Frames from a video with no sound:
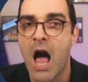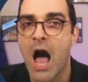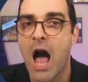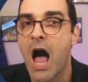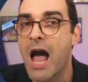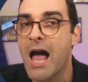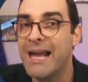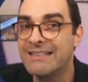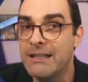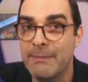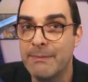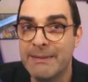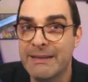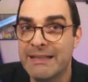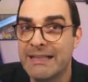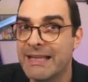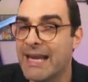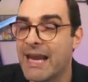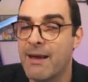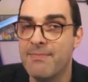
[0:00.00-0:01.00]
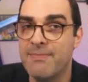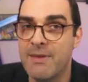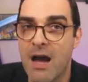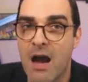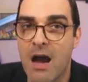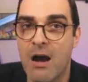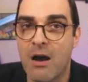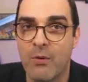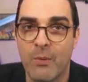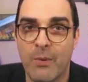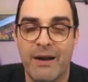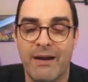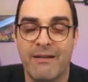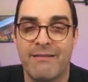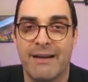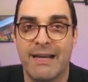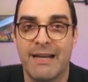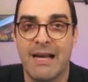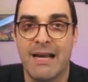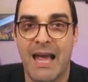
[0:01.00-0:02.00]
I typically am not
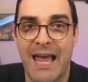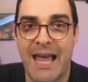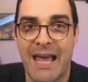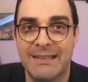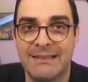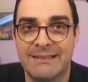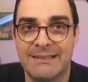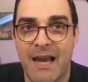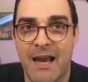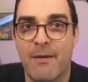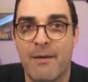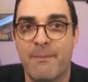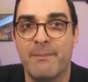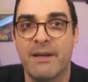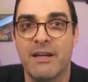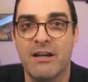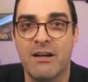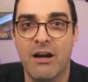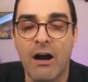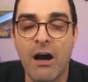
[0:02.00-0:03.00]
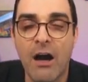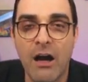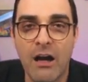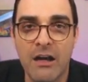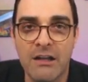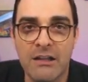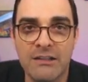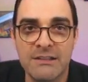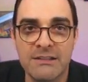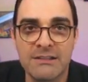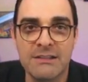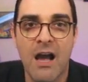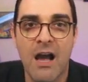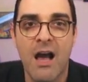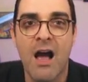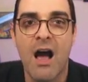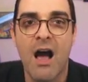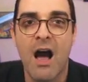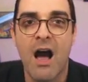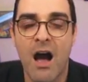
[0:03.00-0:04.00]
wearing a headset because
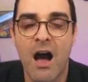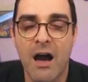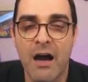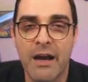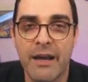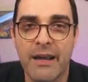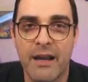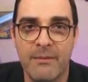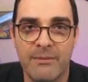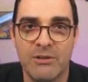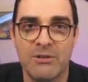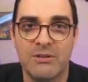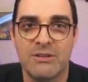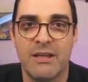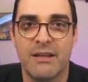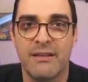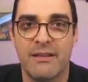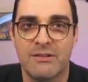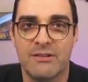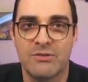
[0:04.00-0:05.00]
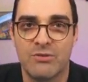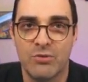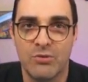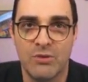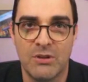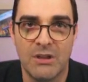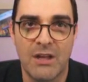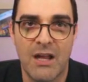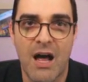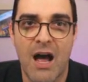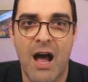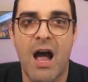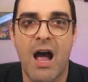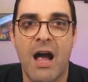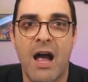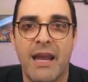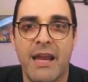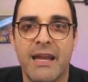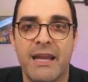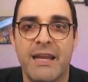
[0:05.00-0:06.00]
I am using this tool.
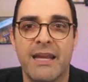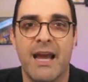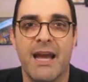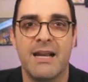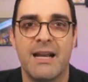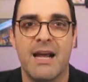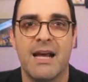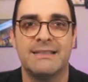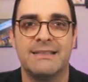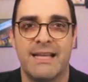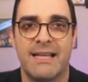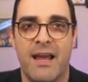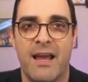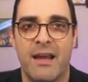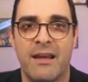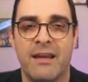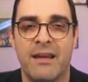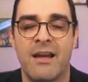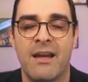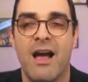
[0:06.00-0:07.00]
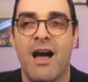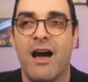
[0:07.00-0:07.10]
I cannot say